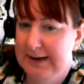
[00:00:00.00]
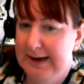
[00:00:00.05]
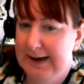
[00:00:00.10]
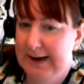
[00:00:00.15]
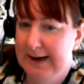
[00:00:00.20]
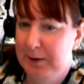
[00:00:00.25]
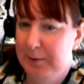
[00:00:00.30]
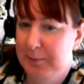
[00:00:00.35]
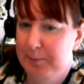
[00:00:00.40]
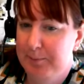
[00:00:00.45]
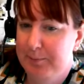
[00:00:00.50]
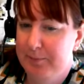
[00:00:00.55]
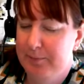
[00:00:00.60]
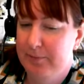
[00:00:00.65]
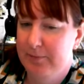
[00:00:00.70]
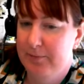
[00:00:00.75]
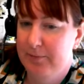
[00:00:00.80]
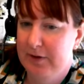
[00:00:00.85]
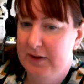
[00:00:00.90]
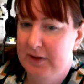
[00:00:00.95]

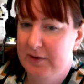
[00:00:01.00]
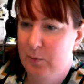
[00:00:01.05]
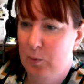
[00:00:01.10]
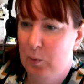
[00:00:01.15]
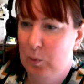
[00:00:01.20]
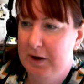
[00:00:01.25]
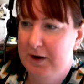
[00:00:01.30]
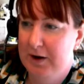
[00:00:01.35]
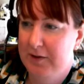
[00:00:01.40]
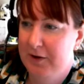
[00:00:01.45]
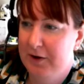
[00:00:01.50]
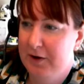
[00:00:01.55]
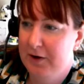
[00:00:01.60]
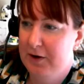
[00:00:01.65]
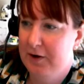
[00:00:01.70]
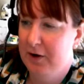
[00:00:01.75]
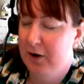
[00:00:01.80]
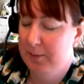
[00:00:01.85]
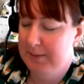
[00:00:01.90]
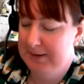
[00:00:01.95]
One of the
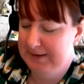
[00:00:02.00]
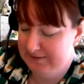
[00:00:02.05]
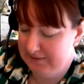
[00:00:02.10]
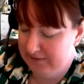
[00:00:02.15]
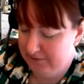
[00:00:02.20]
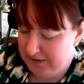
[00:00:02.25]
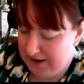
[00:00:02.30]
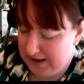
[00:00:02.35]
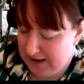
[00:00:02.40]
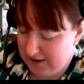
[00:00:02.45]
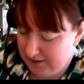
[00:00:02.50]
questions I